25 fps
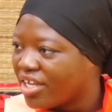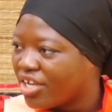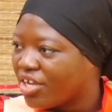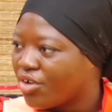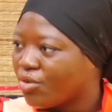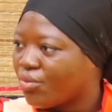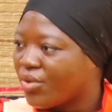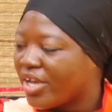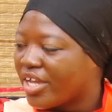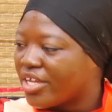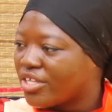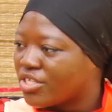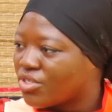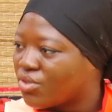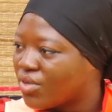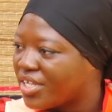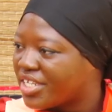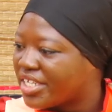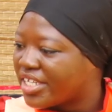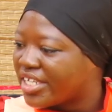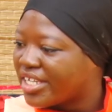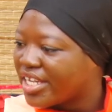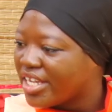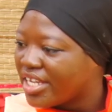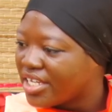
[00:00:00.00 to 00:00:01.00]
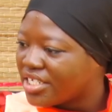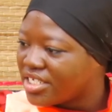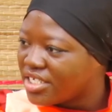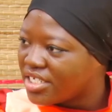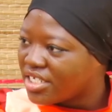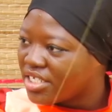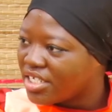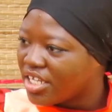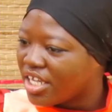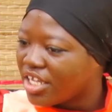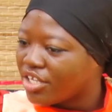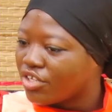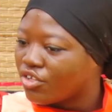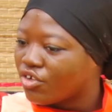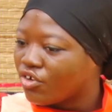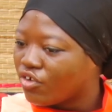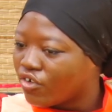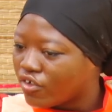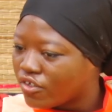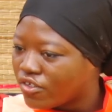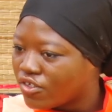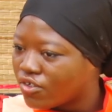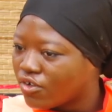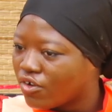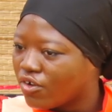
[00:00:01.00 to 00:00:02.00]
We are into education and
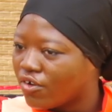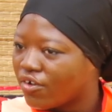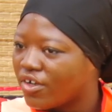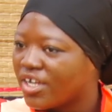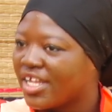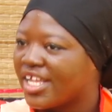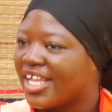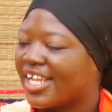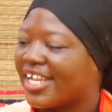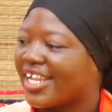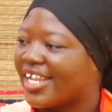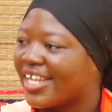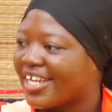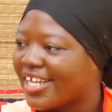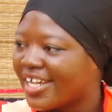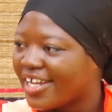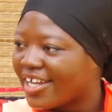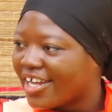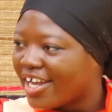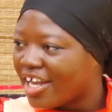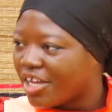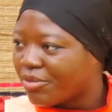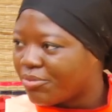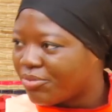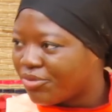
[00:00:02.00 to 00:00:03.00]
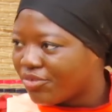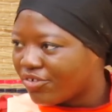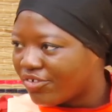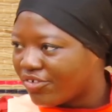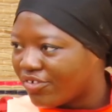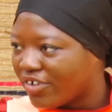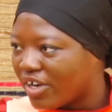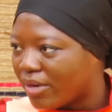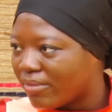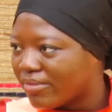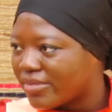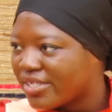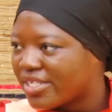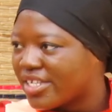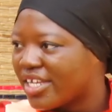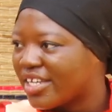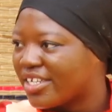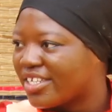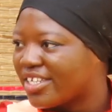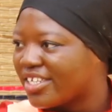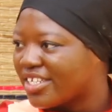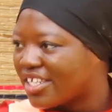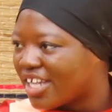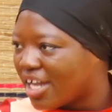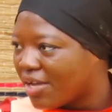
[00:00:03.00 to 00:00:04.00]
also learner guide programs, and
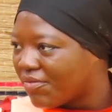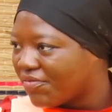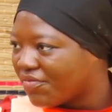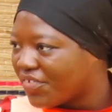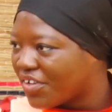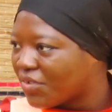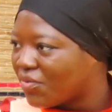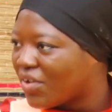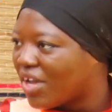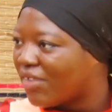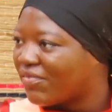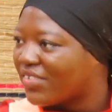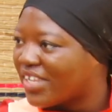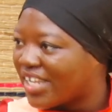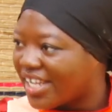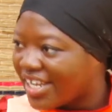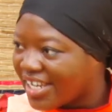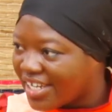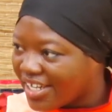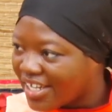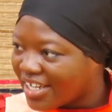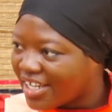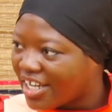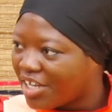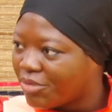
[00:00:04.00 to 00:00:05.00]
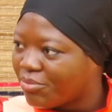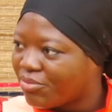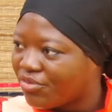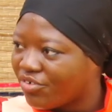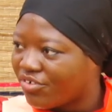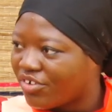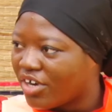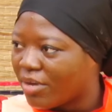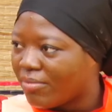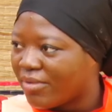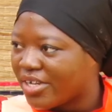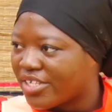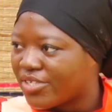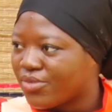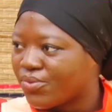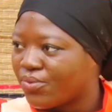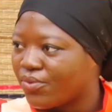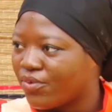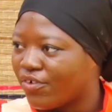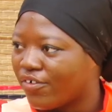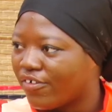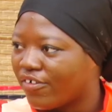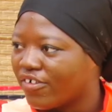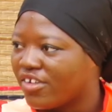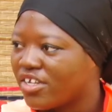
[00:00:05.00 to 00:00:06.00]
in CAMFED, mm-hmm, we have the learner guide program as
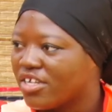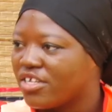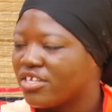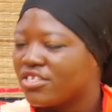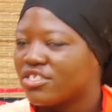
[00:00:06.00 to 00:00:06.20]
well. Mm-hmm.